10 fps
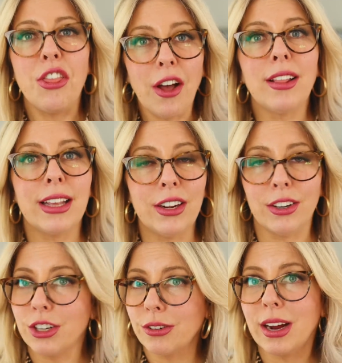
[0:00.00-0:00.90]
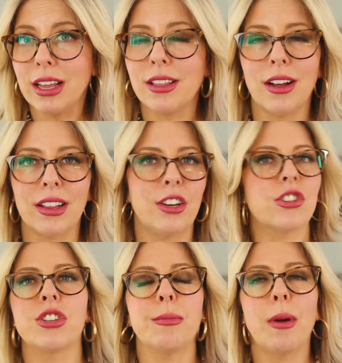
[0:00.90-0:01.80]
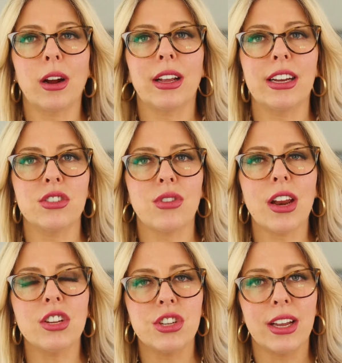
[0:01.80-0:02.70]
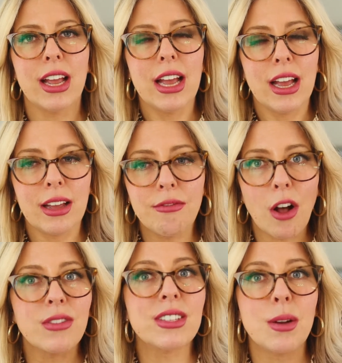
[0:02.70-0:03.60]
A thought leader, a great thought leadership marketing strategy involves